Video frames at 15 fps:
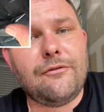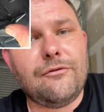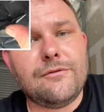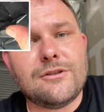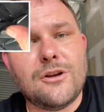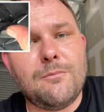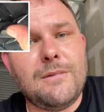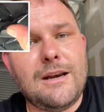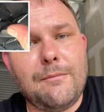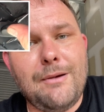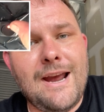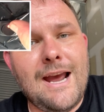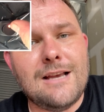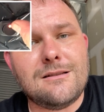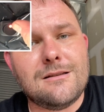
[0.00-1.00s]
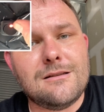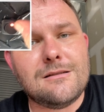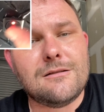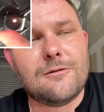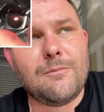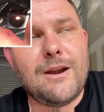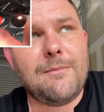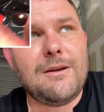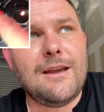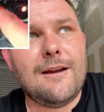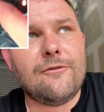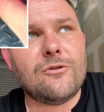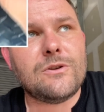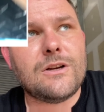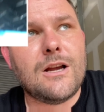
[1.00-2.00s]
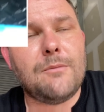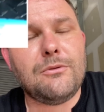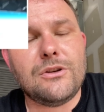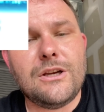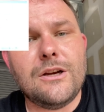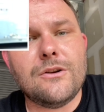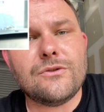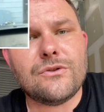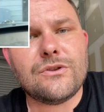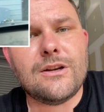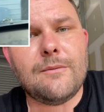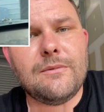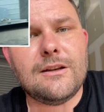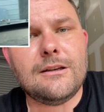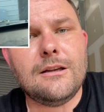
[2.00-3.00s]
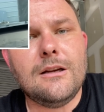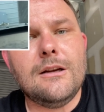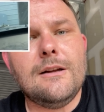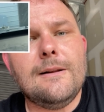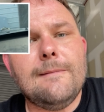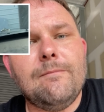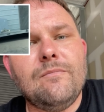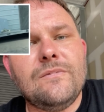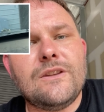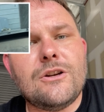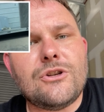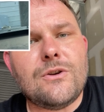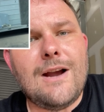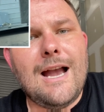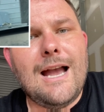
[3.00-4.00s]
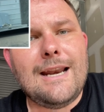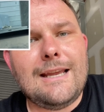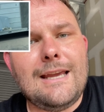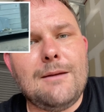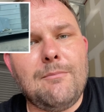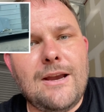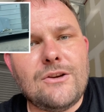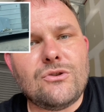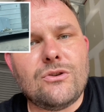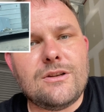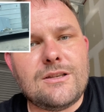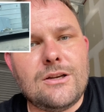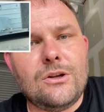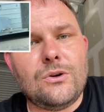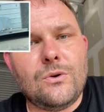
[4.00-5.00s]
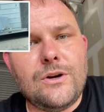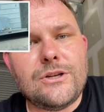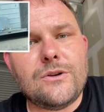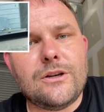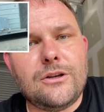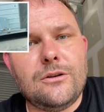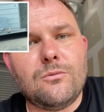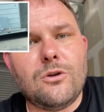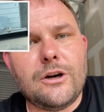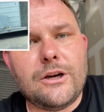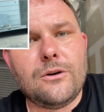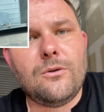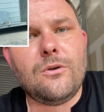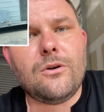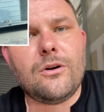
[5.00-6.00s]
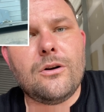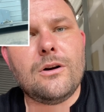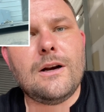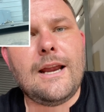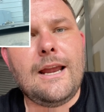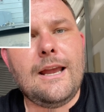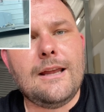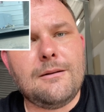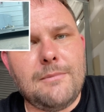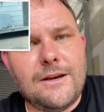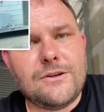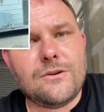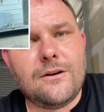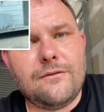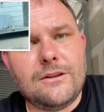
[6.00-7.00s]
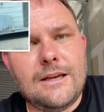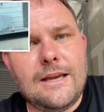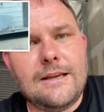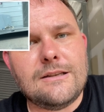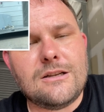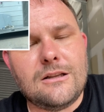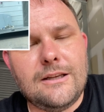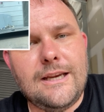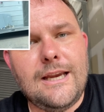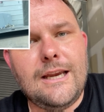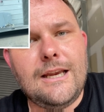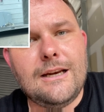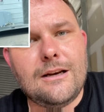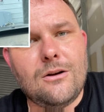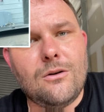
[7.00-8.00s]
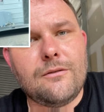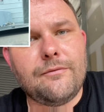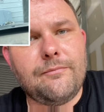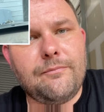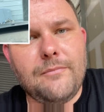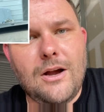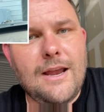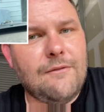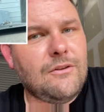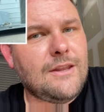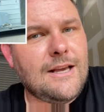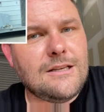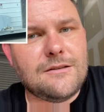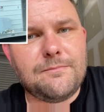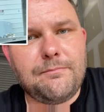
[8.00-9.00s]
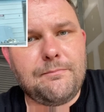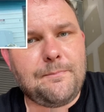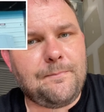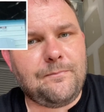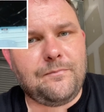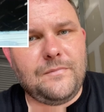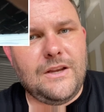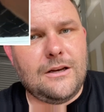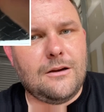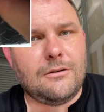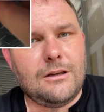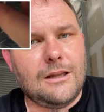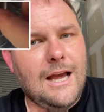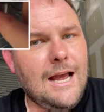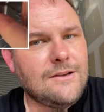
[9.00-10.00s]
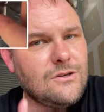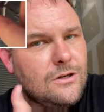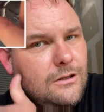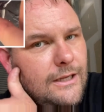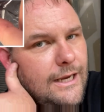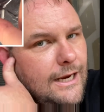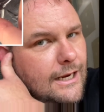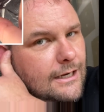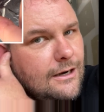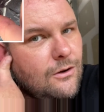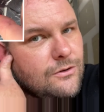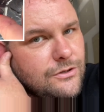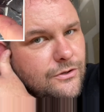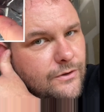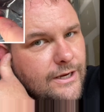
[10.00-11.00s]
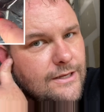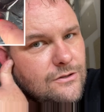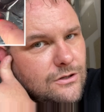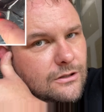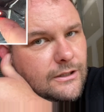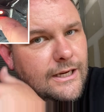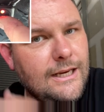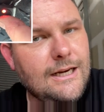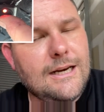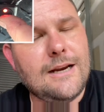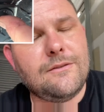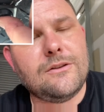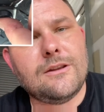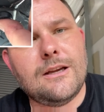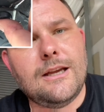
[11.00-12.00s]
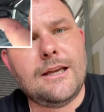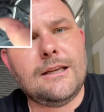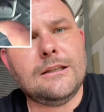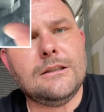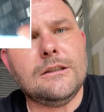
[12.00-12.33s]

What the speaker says: so many passes, or maybe every couple of years or something, to try and make sure the solenoids are in good working order, and to make sure everything is clean and everything's, you know, the lines are clean and all the screens are clean and everything.